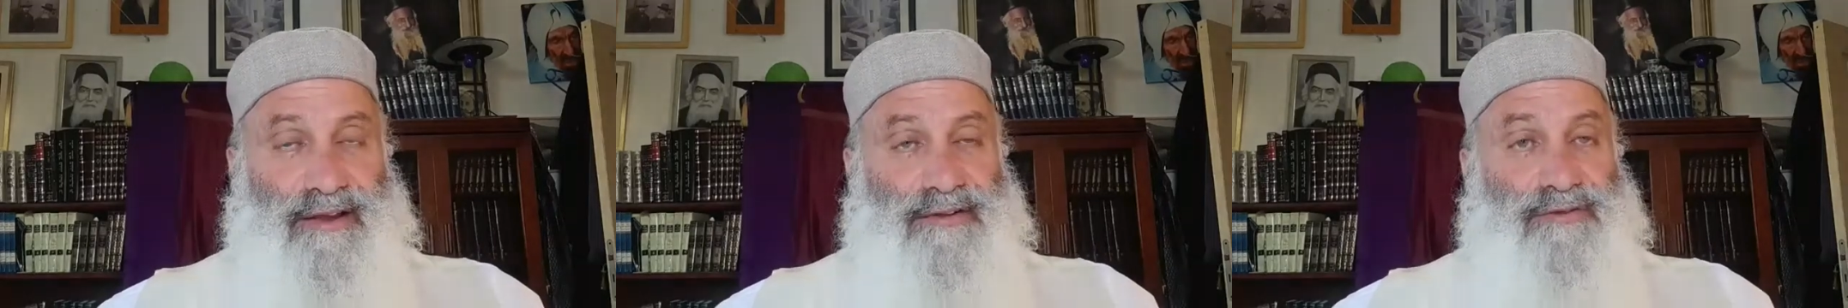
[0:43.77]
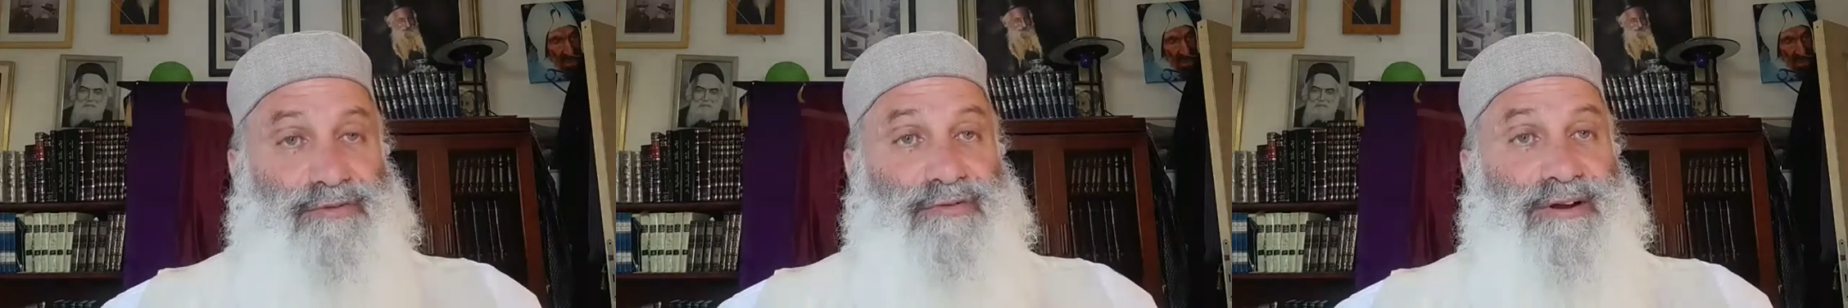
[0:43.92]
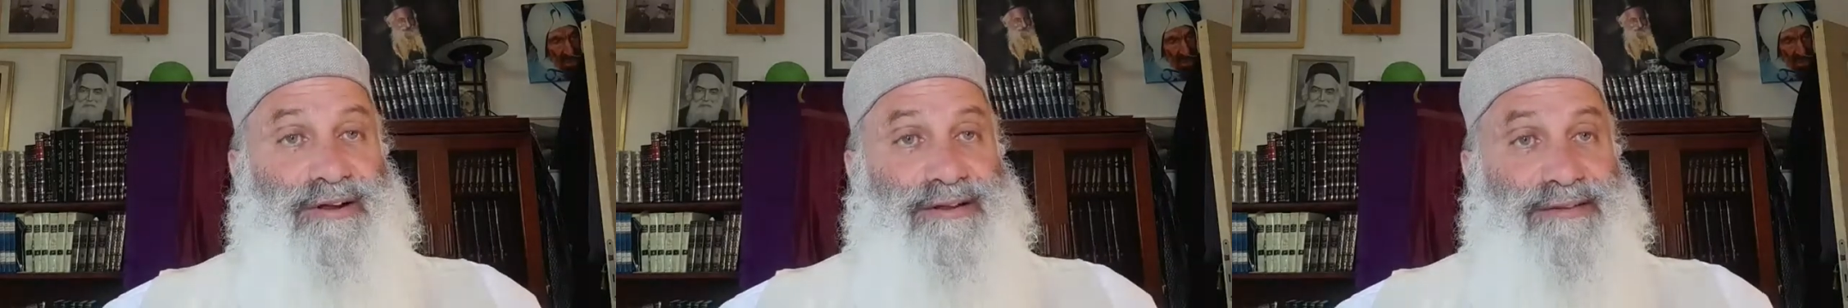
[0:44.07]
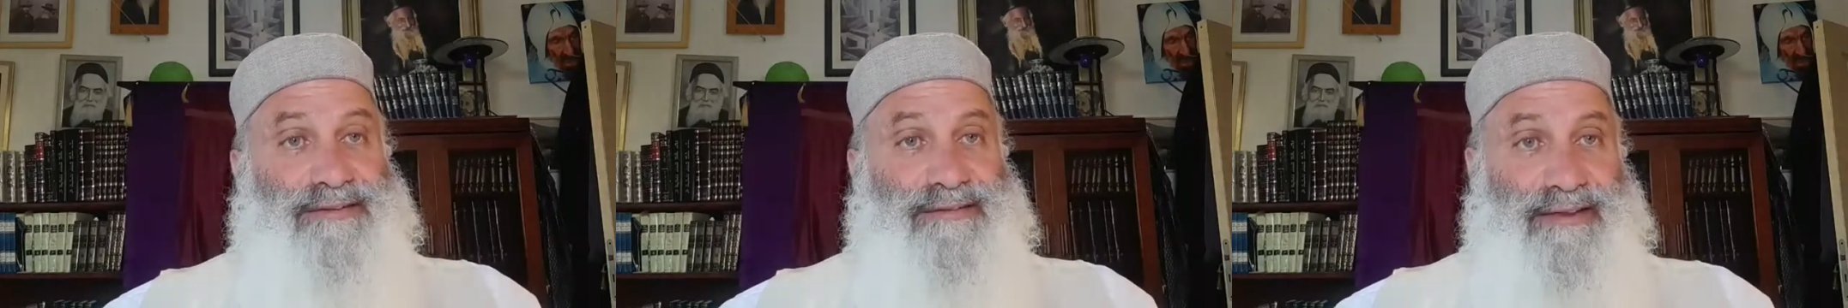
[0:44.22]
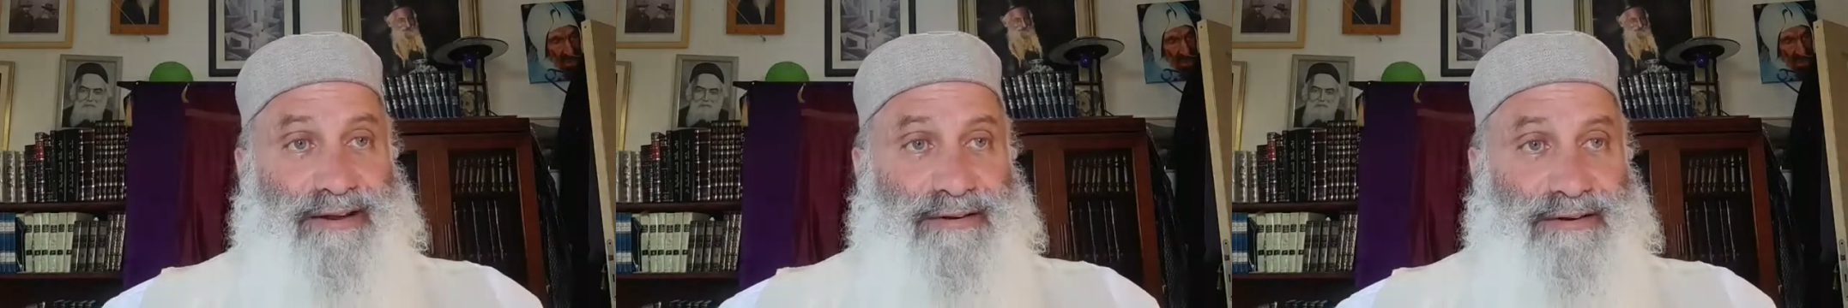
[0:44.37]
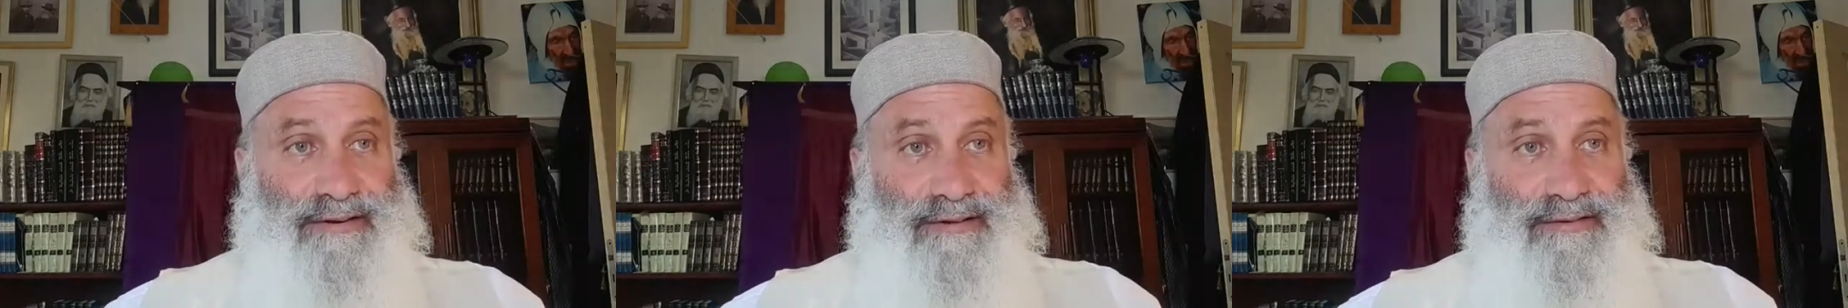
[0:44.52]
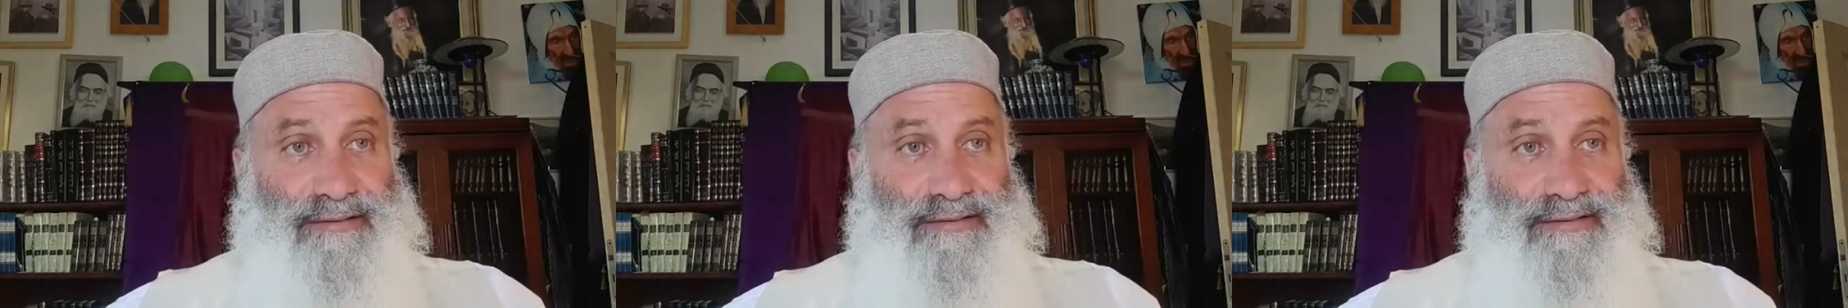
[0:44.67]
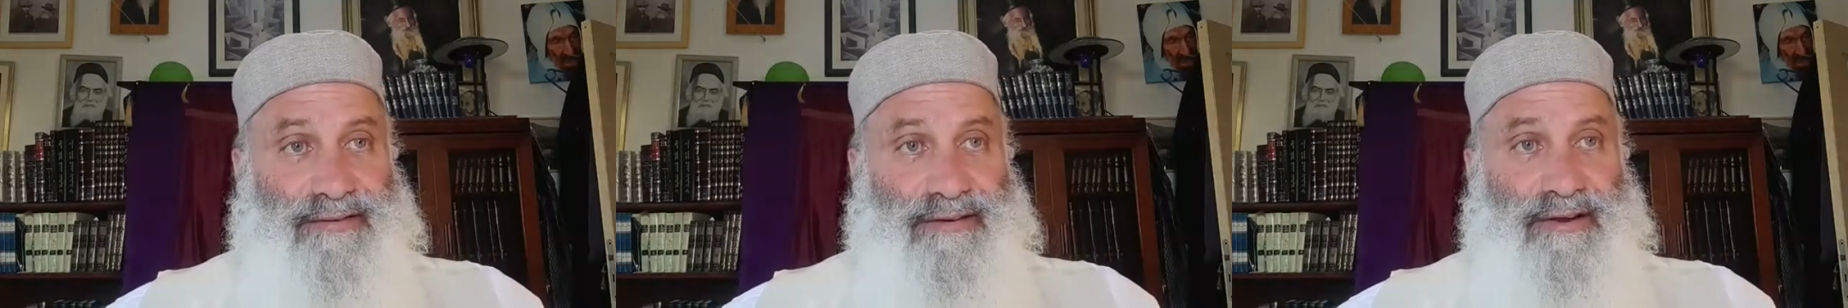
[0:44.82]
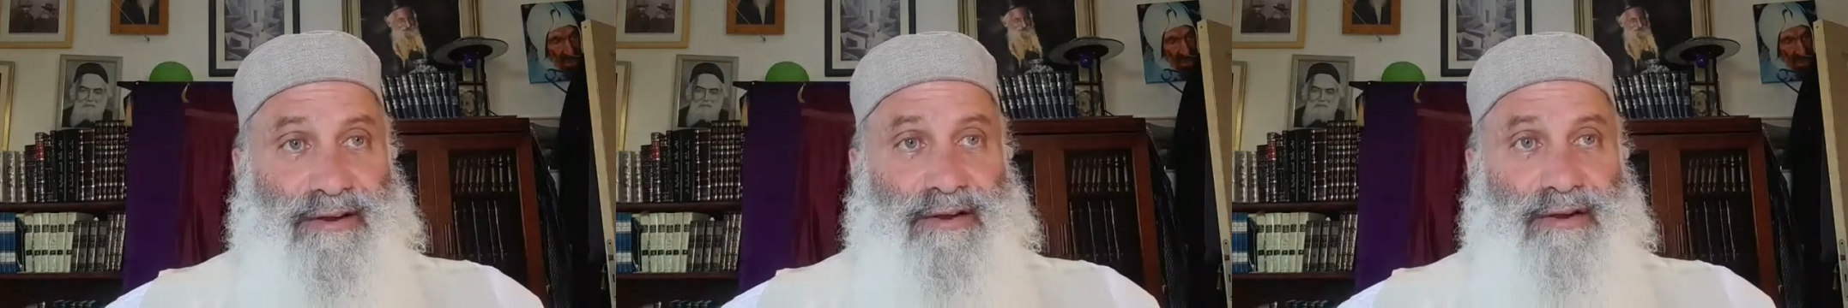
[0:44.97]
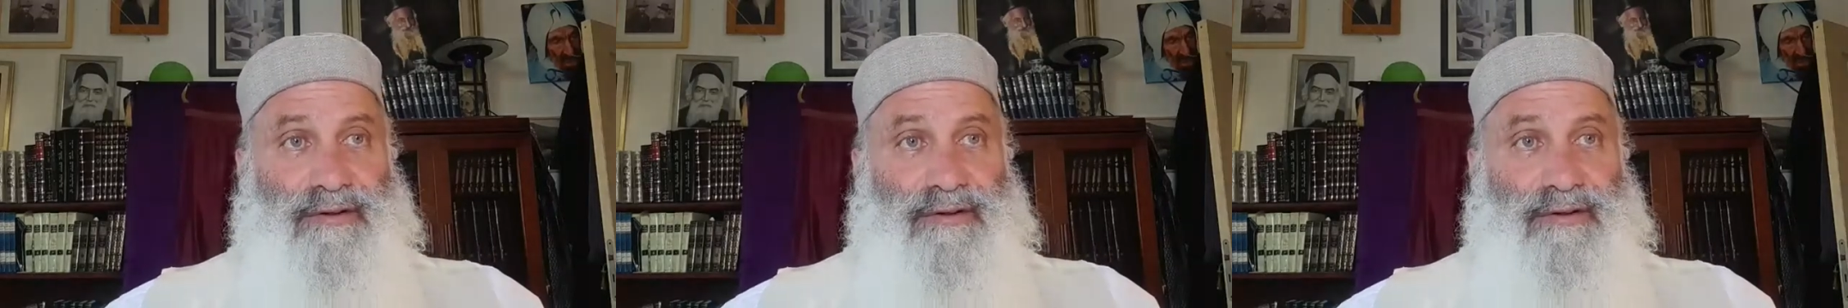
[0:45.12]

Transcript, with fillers: transcendence,